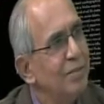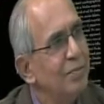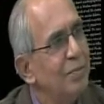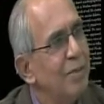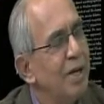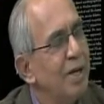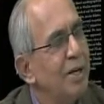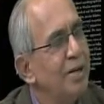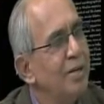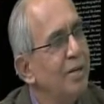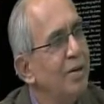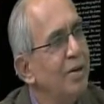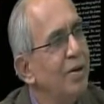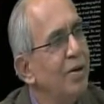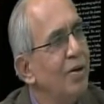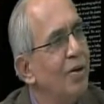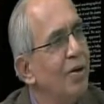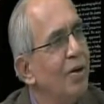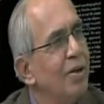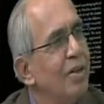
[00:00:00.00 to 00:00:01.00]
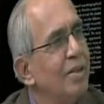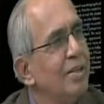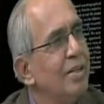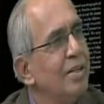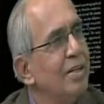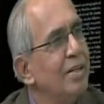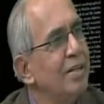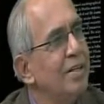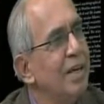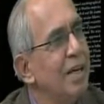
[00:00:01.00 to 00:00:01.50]
but all
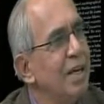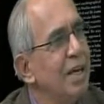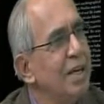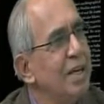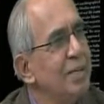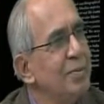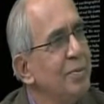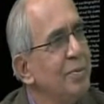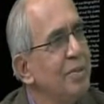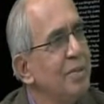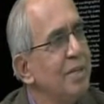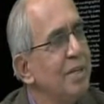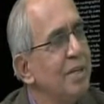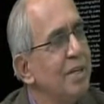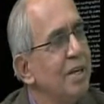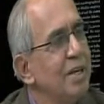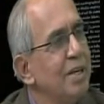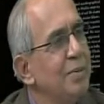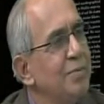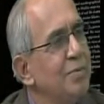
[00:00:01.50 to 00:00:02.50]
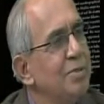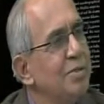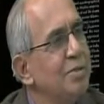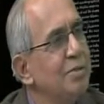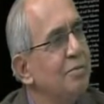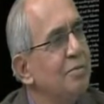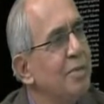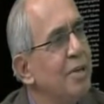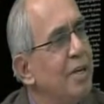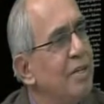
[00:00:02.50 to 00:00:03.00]
the names of
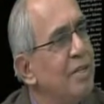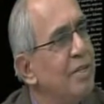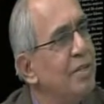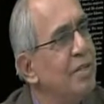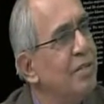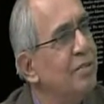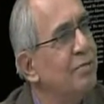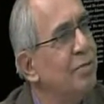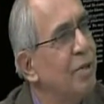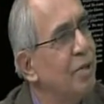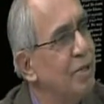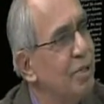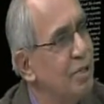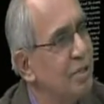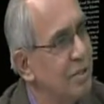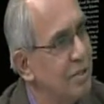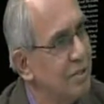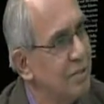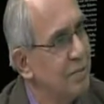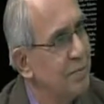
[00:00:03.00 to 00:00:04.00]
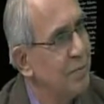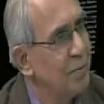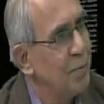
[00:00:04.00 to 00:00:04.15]
the villages are fictitious.